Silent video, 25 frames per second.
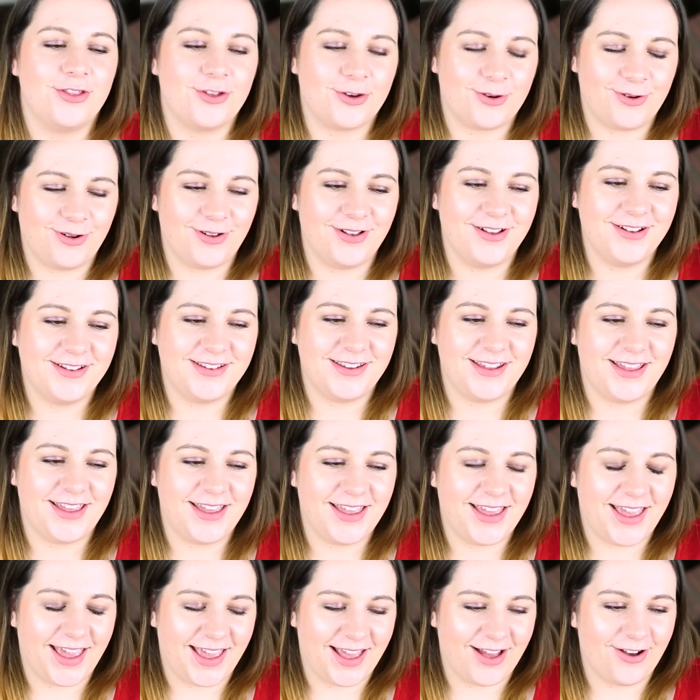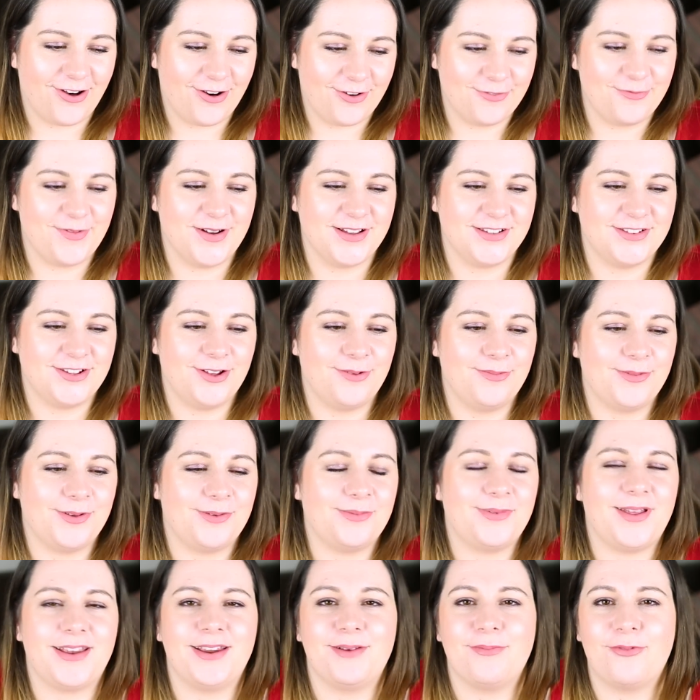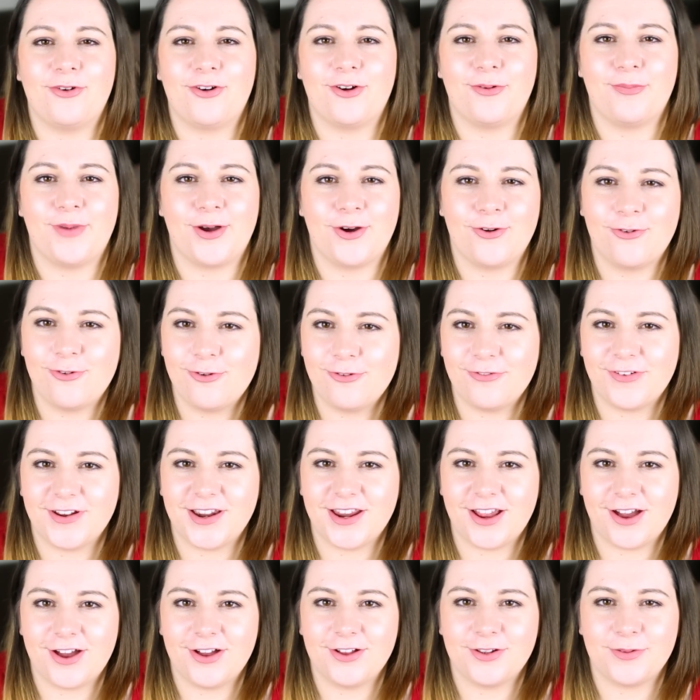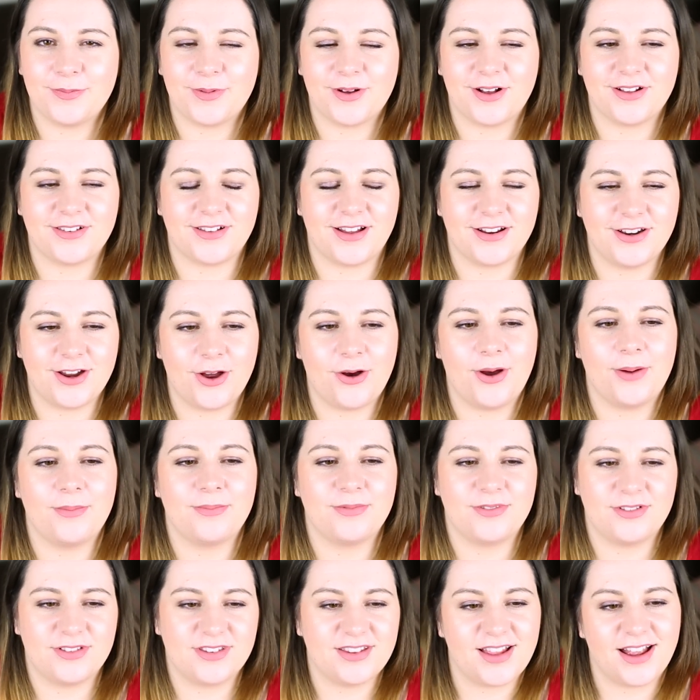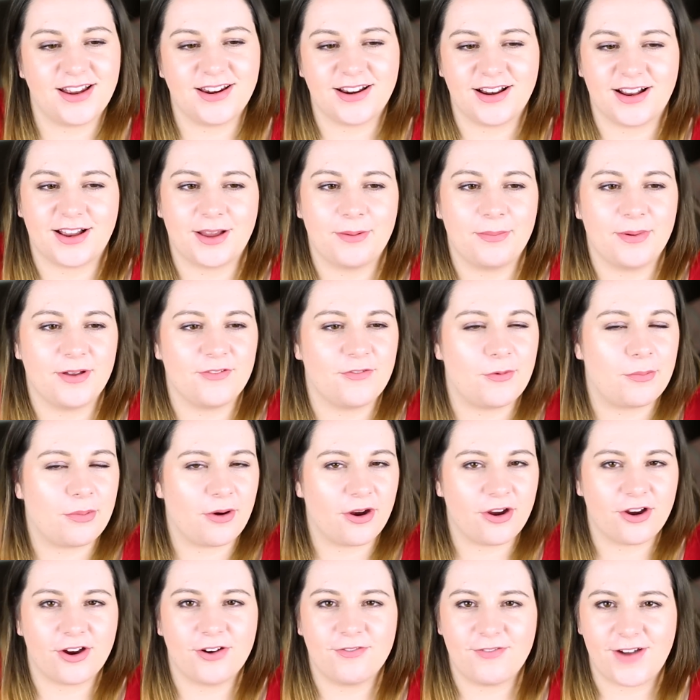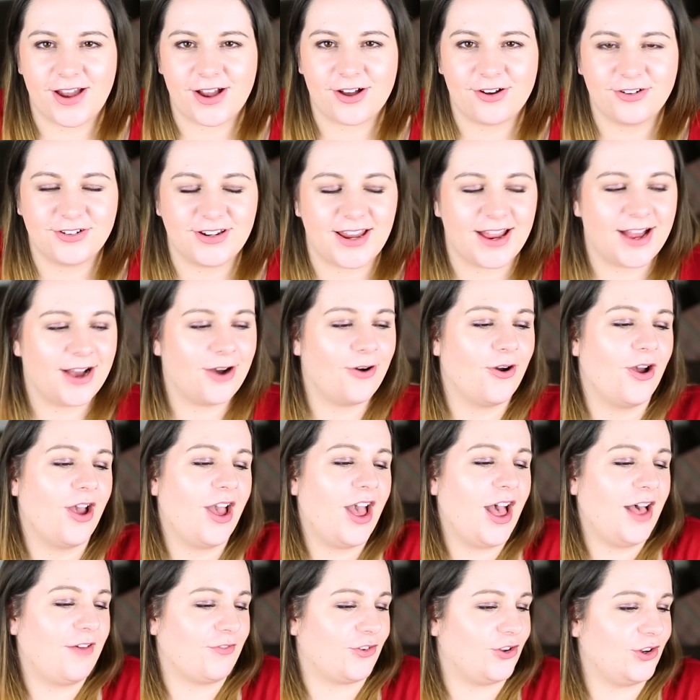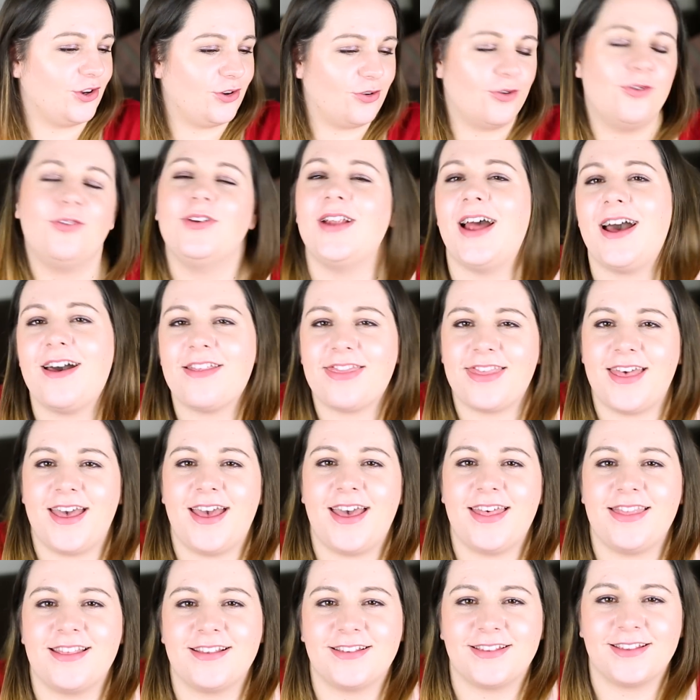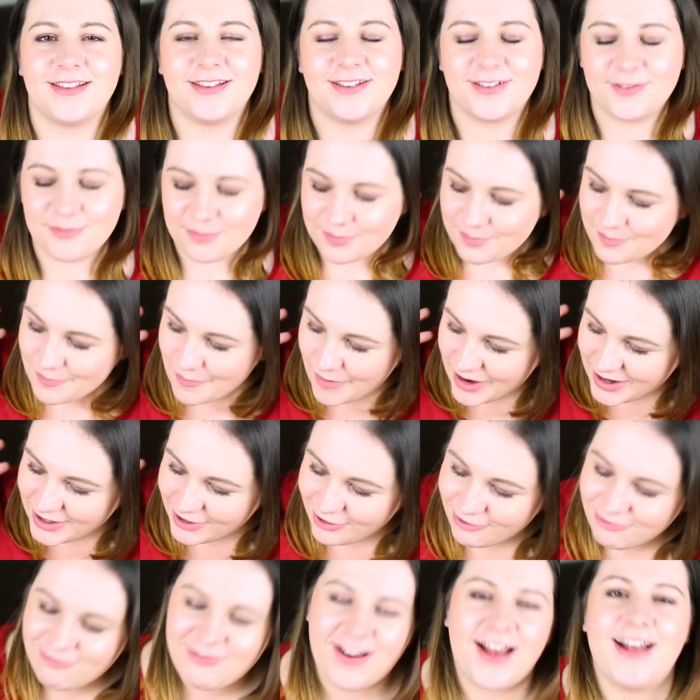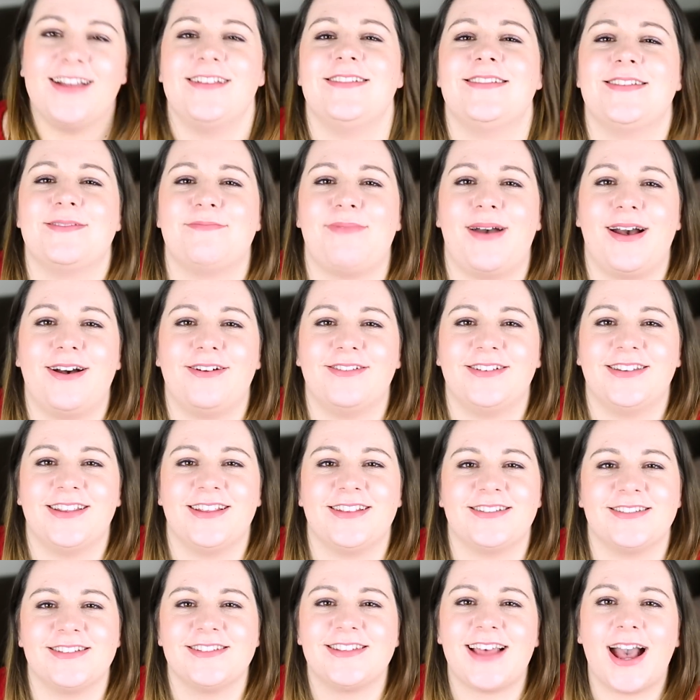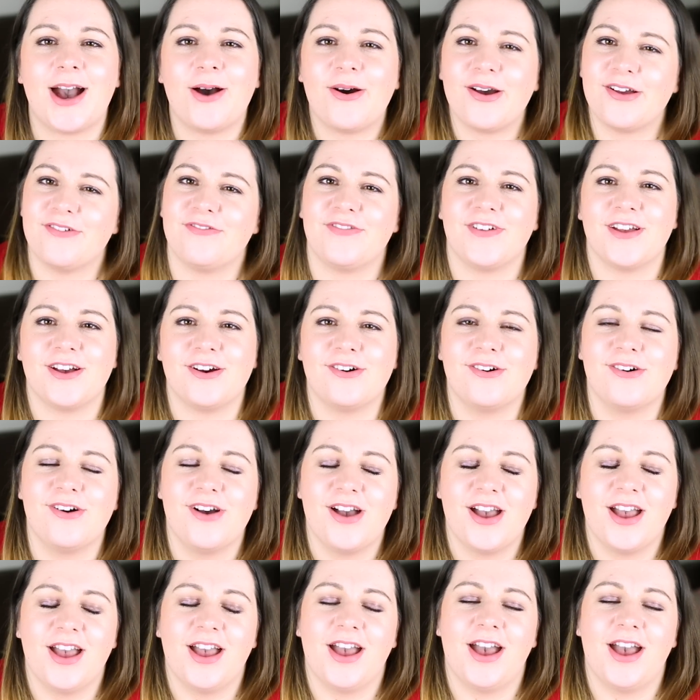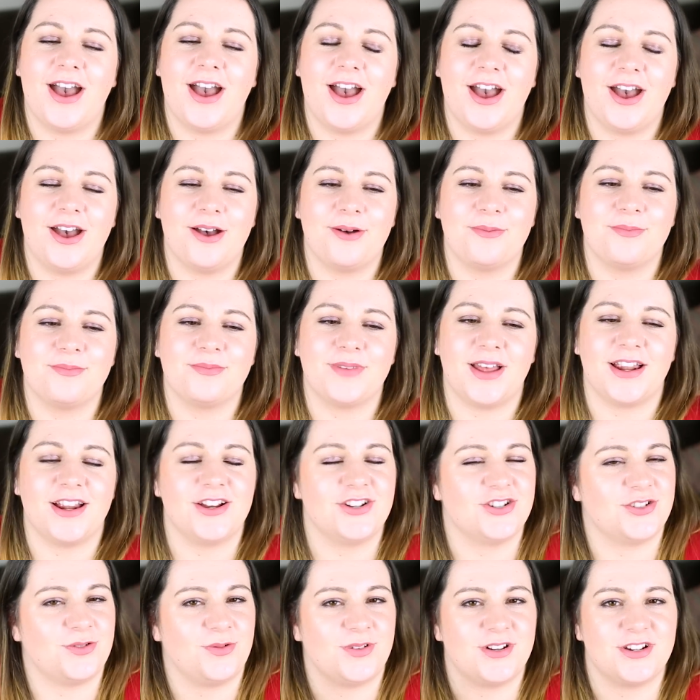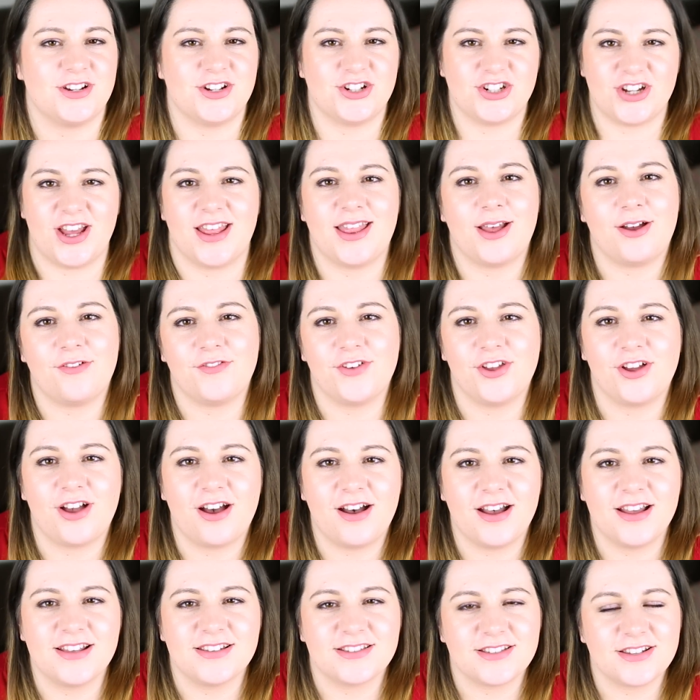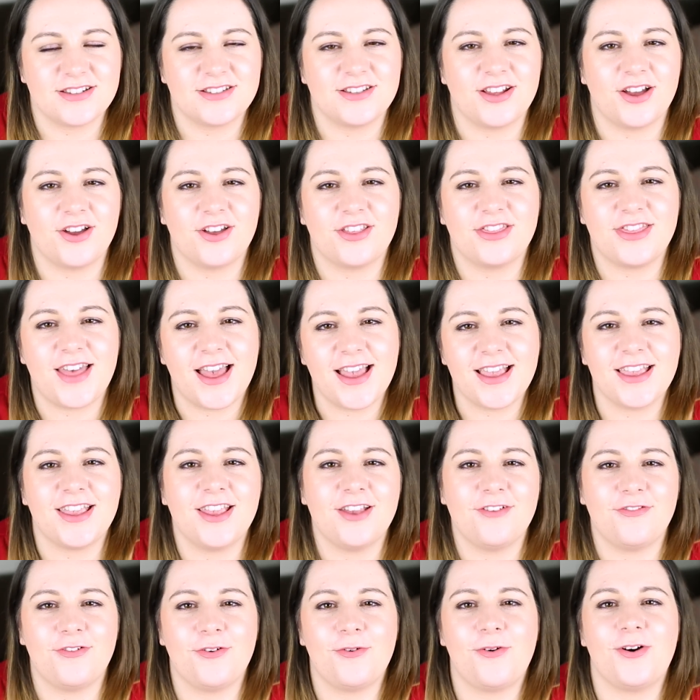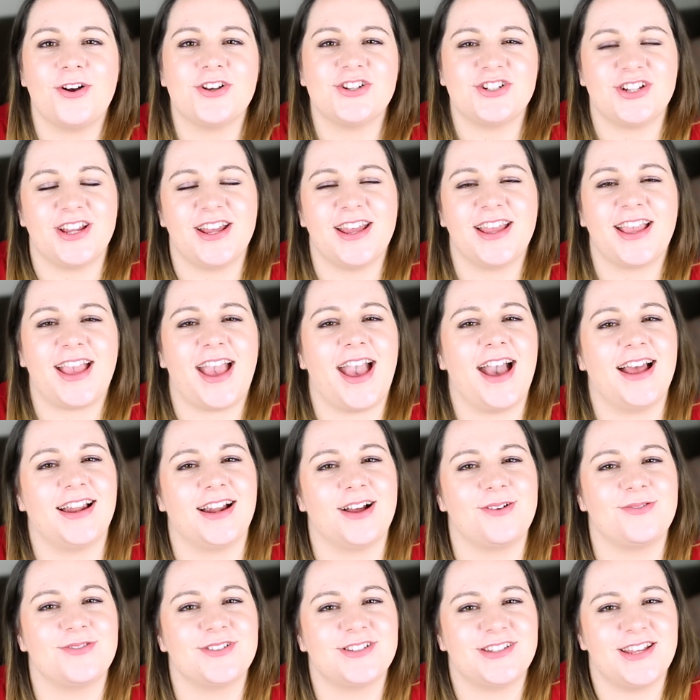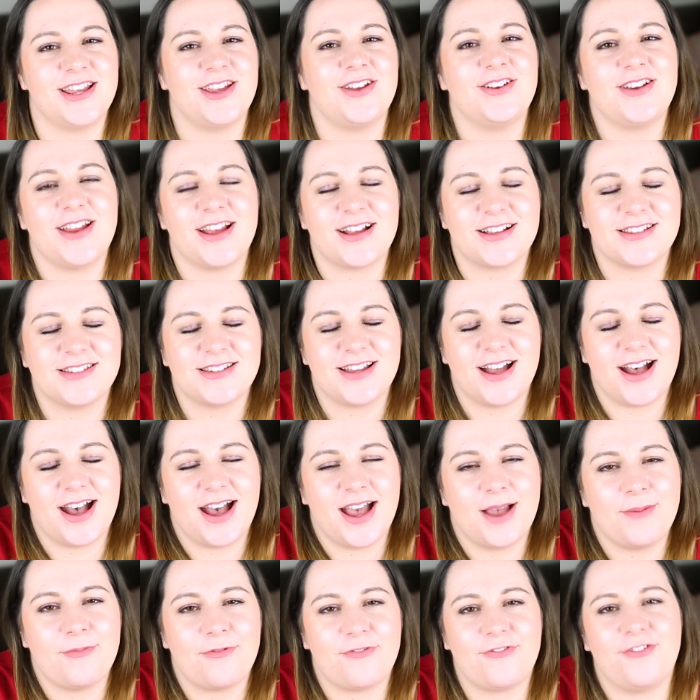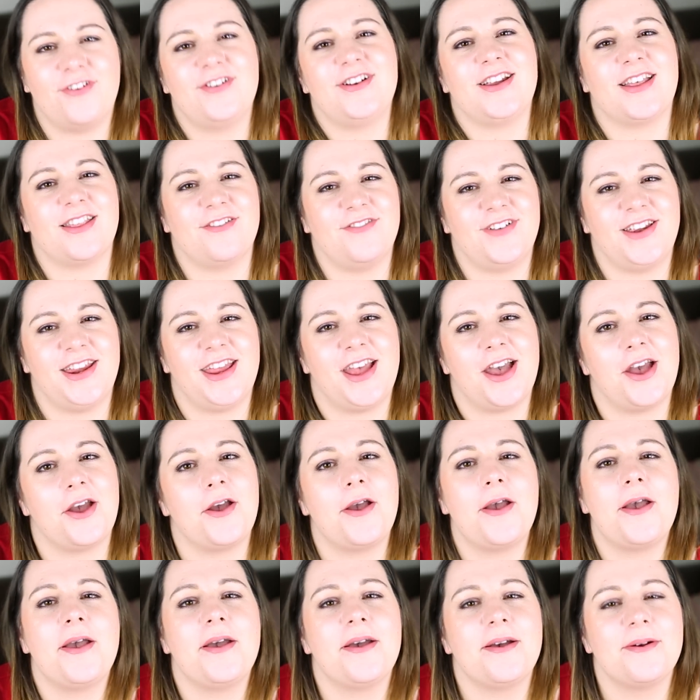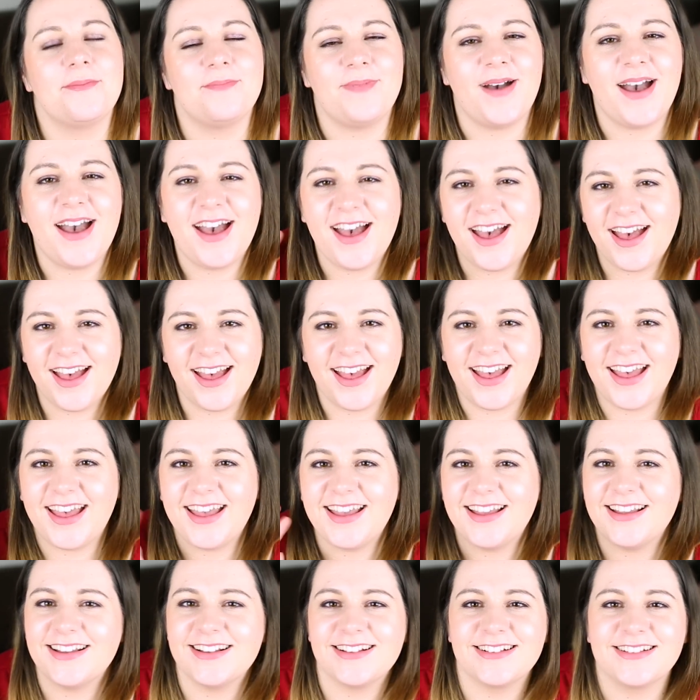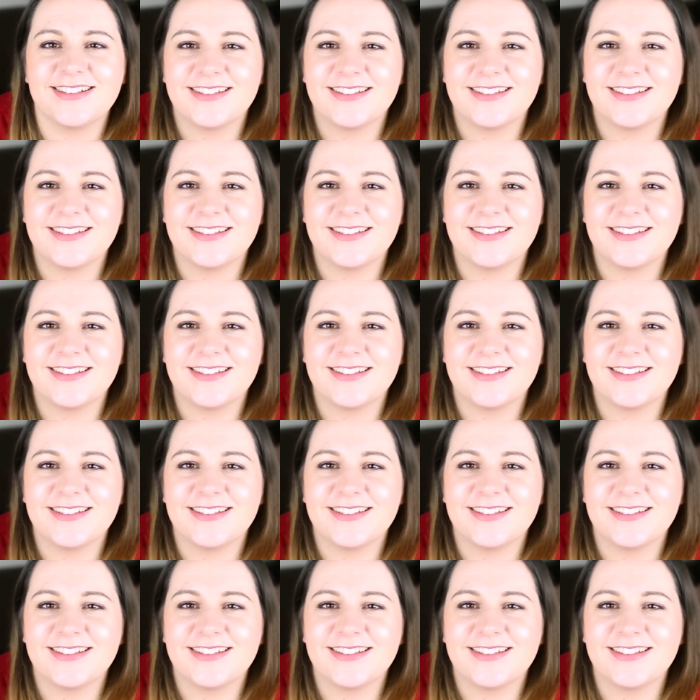the quality of my Tsum Tsums anymore in my haul videos because I know I'm sounding like a bit of a broken record now. I've got it all out there, this is my little rant about it, this is how I feel um, and I just wanted to share that with you guys. So thank you for watching and I will see you next time for another video. Bye!